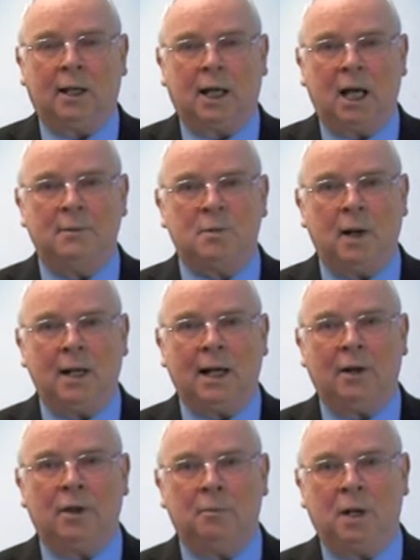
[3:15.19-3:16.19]
Keep
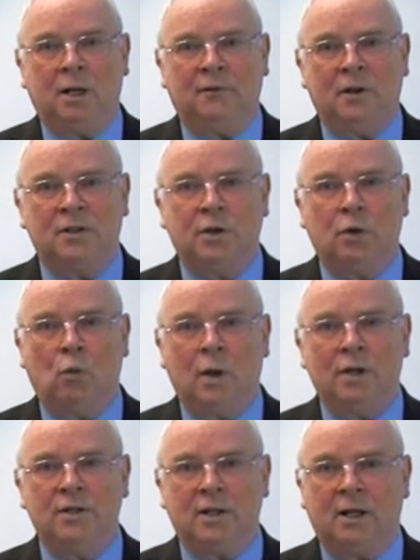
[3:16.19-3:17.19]
spelling out the benefits and the
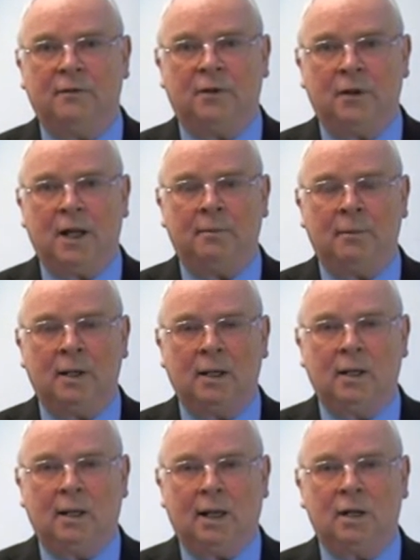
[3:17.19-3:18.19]
wins in it for them
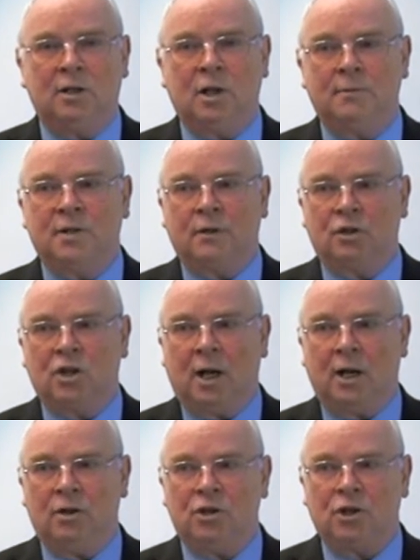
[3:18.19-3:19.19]
in terms of the
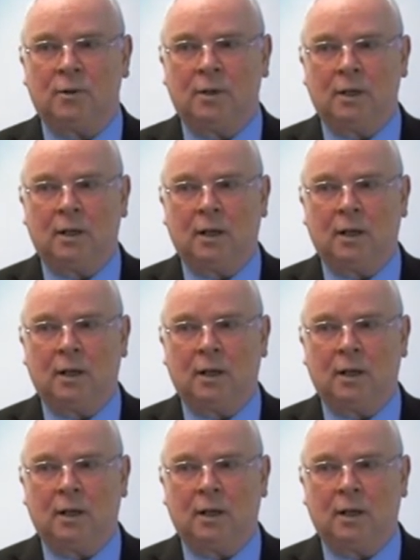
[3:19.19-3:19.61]
change.